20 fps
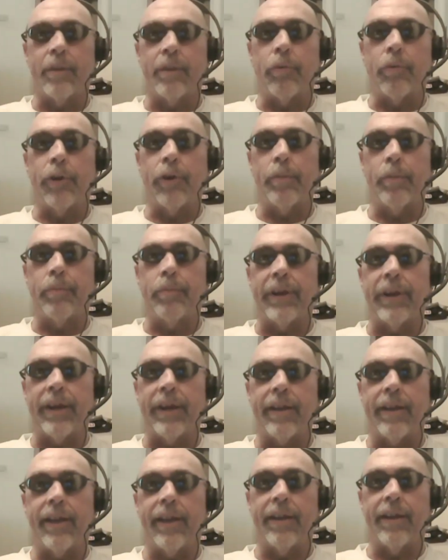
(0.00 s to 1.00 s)

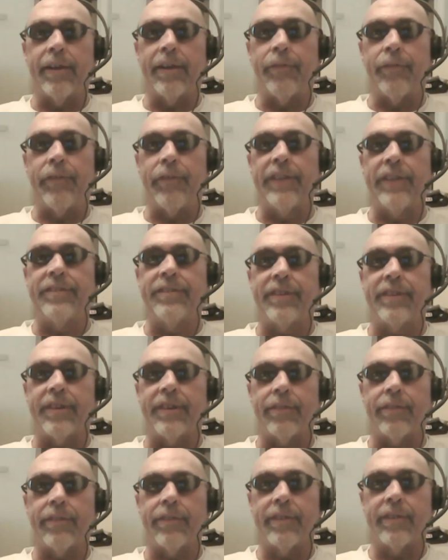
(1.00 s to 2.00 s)
inappropriate and, and
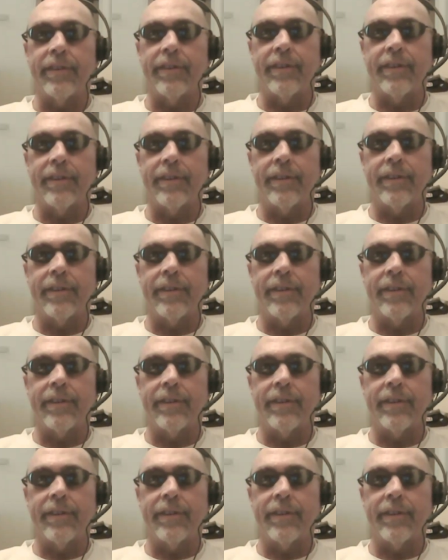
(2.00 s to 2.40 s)
offensive. Uh, I,